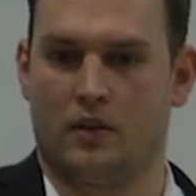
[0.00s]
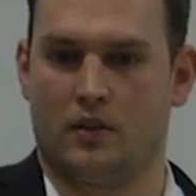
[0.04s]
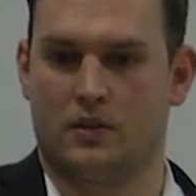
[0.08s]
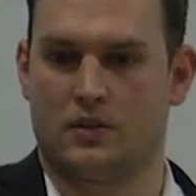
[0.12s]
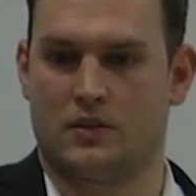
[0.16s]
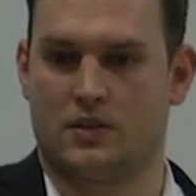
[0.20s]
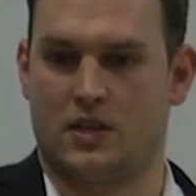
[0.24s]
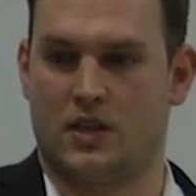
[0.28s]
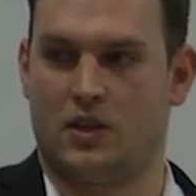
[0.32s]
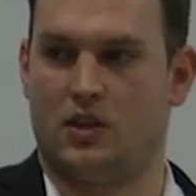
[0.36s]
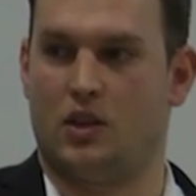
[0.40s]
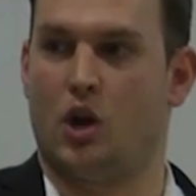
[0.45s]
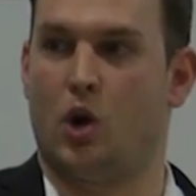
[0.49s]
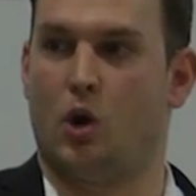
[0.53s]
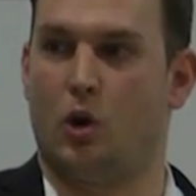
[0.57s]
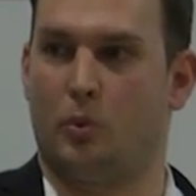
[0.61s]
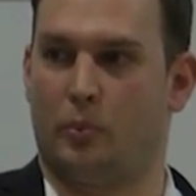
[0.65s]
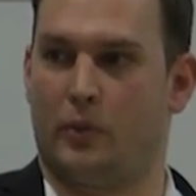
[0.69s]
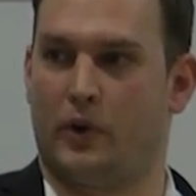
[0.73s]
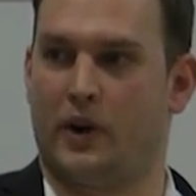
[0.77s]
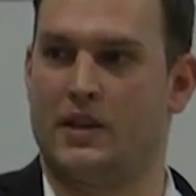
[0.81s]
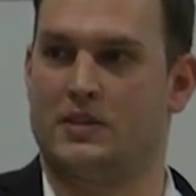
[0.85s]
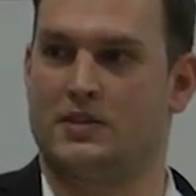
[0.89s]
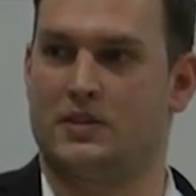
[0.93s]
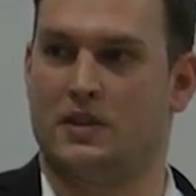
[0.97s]
CEO or
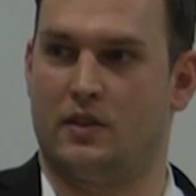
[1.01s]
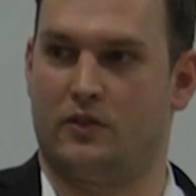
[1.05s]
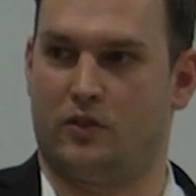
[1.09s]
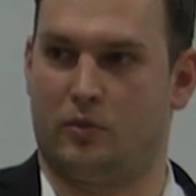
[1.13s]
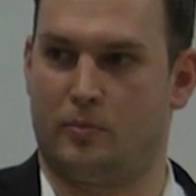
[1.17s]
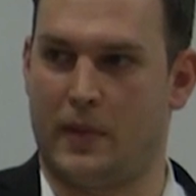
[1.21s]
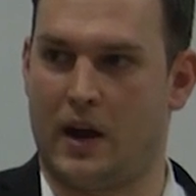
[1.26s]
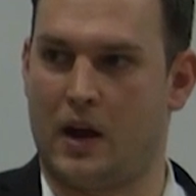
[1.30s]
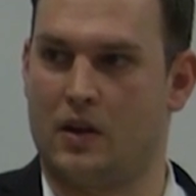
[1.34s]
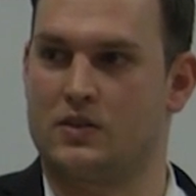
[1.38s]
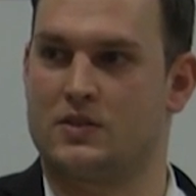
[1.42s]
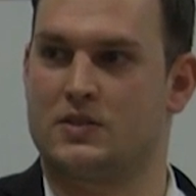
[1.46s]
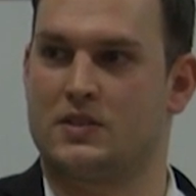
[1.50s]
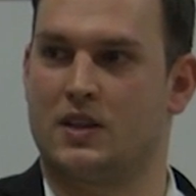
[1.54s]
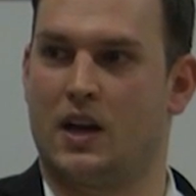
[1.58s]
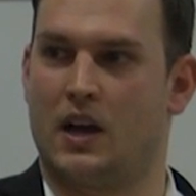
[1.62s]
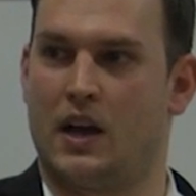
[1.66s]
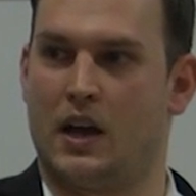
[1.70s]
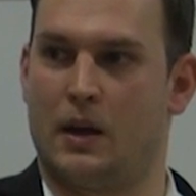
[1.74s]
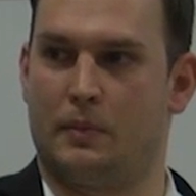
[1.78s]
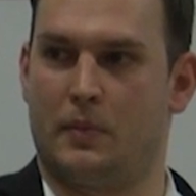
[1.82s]
president from outside.